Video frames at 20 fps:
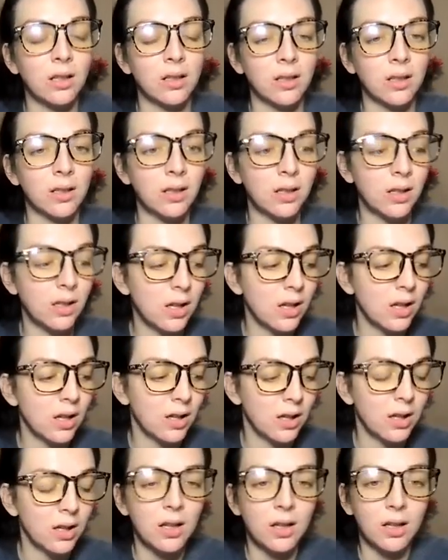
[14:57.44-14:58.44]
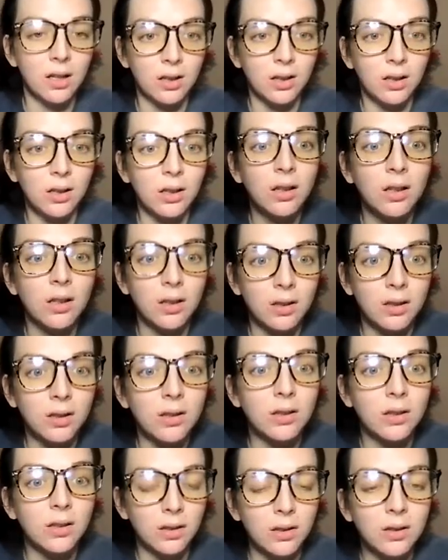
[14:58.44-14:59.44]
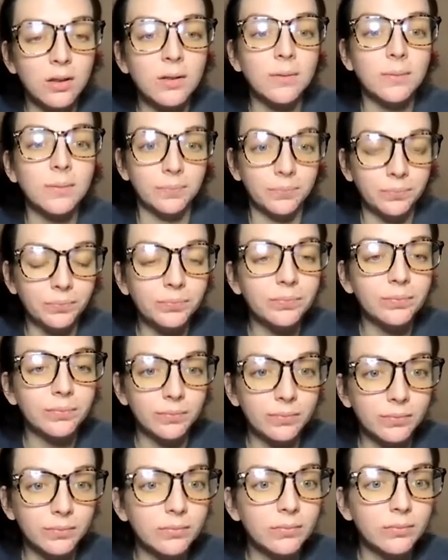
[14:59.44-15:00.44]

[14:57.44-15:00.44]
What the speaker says: (not speaking)